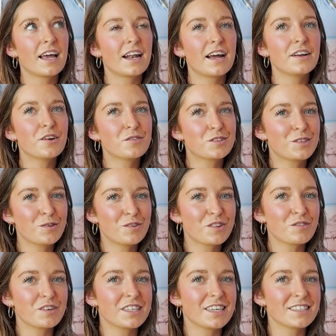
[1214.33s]
And I know 2
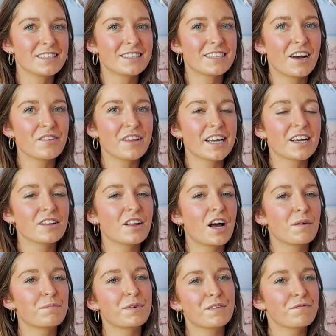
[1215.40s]
and 3 doesn't sound like a
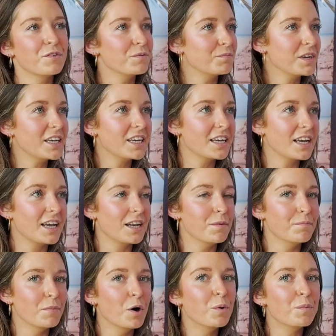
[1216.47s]
lot, but for me, in
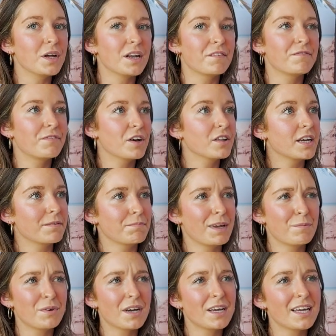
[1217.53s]
a moment, it felt like
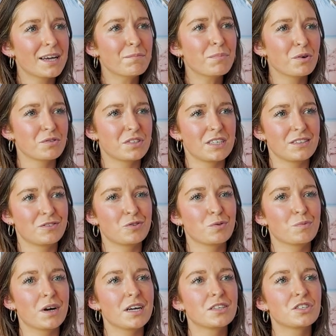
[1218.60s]
maybe I am posting
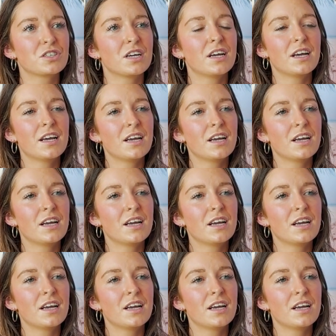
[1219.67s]
too much.